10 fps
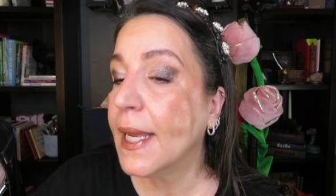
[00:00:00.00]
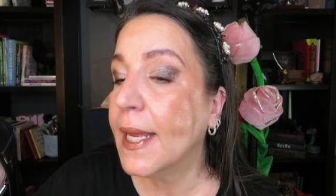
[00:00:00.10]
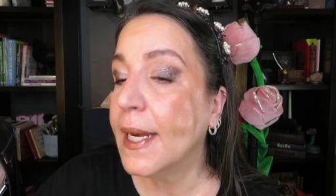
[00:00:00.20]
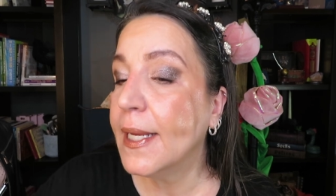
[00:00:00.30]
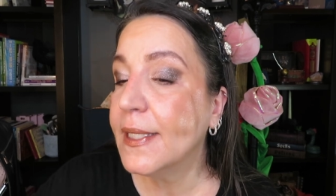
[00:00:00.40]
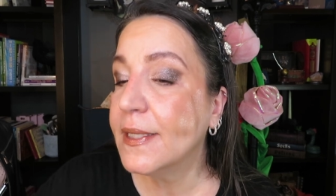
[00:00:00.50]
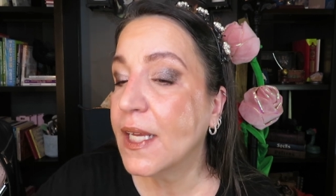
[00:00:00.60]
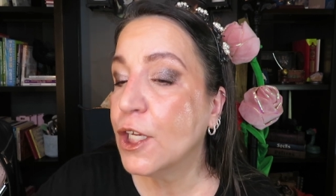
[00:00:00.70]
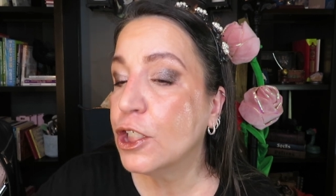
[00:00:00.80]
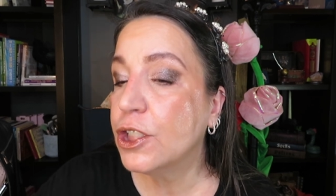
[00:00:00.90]
It is
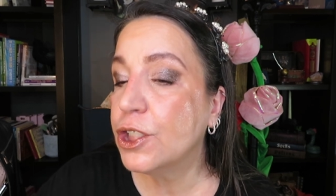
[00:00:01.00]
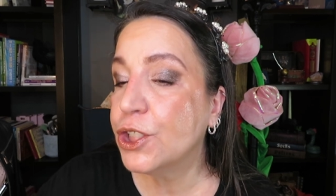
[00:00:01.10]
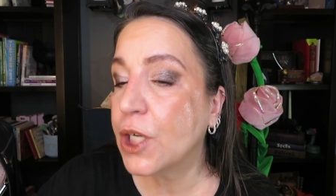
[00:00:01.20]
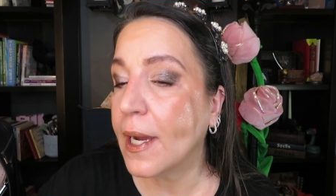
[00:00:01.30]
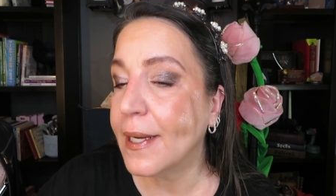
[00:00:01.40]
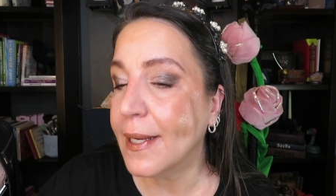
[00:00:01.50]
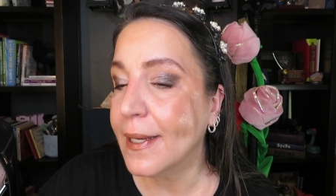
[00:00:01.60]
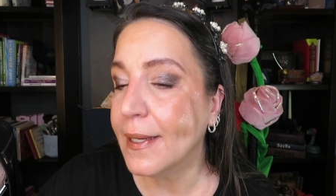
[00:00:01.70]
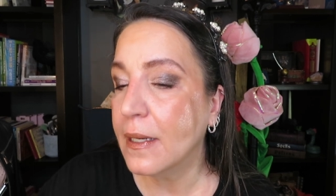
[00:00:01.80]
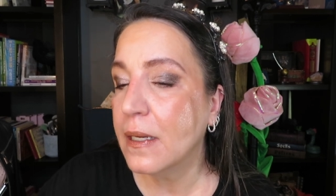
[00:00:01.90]

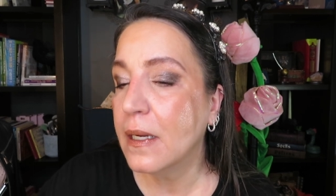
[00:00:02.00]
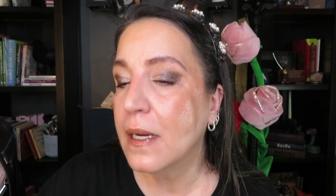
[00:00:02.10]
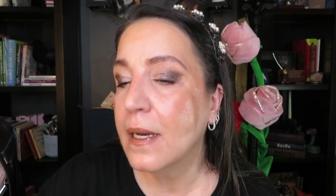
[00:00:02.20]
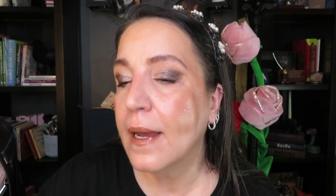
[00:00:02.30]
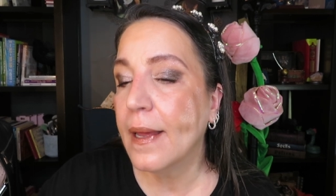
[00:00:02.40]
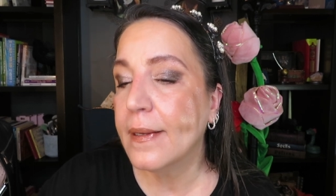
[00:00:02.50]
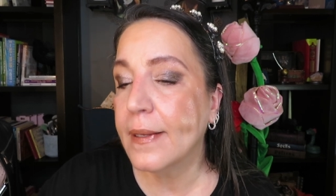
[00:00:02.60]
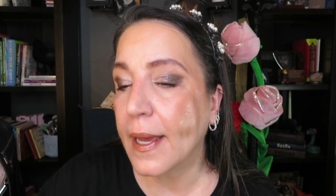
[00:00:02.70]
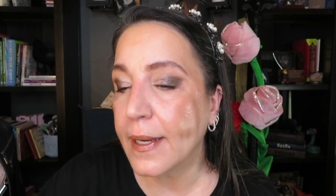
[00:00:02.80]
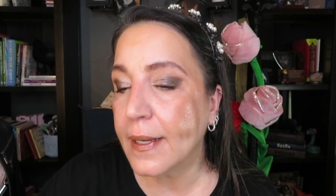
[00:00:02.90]
shiny
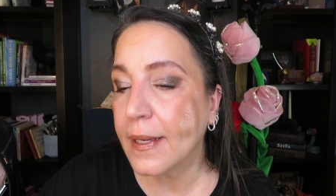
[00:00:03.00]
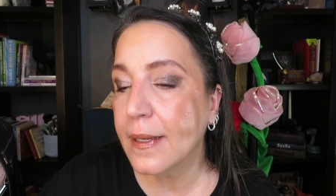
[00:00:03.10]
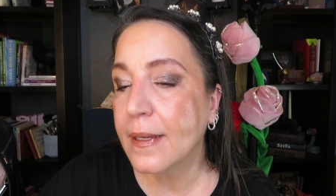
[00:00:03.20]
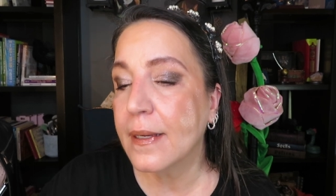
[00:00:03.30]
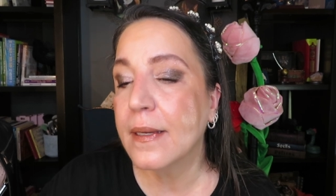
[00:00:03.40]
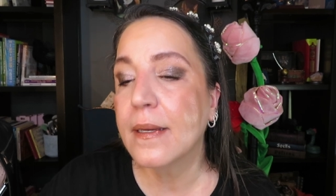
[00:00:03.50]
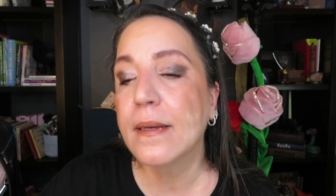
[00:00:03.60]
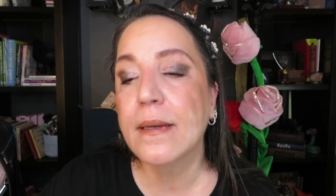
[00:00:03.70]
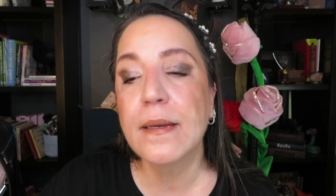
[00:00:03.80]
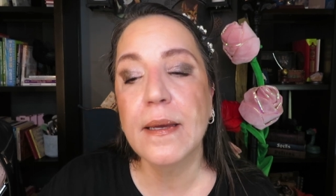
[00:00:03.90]
like
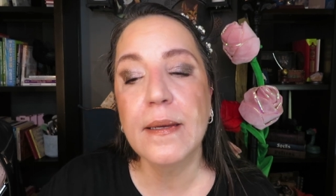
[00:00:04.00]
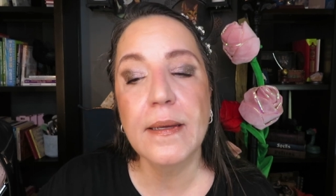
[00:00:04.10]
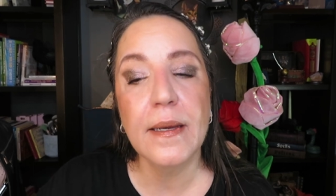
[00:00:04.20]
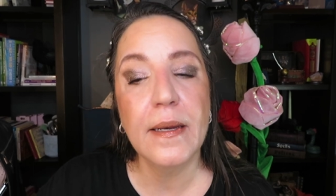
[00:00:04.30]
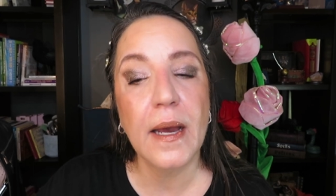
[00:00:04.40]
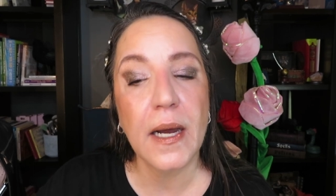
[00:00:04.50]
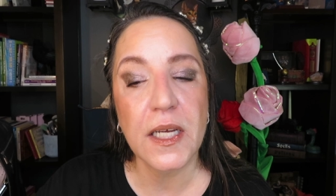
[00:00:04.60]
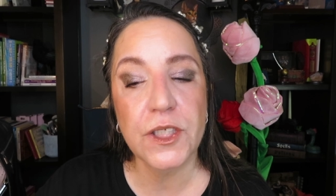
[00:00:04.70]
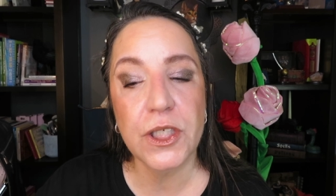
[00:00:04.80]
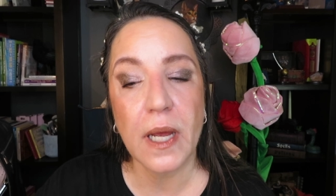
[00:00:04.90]
an
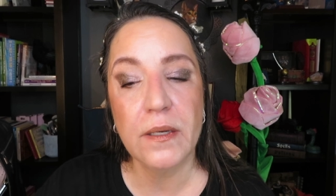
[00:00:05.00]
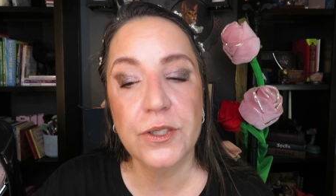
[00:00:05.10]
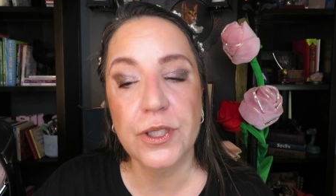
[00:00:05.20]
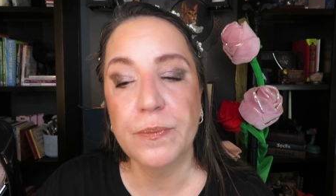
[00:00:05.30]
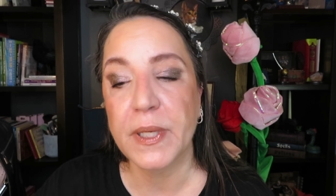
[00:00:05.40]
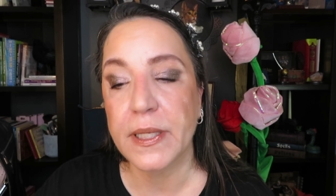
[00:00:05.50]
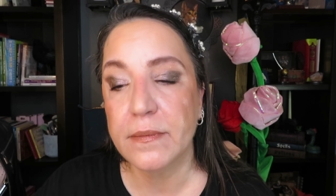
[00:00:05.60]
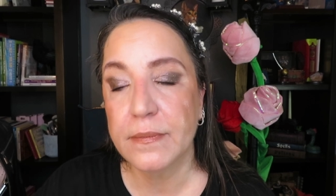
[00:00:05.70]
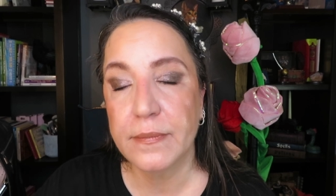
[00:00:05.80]
eyeshadow should be.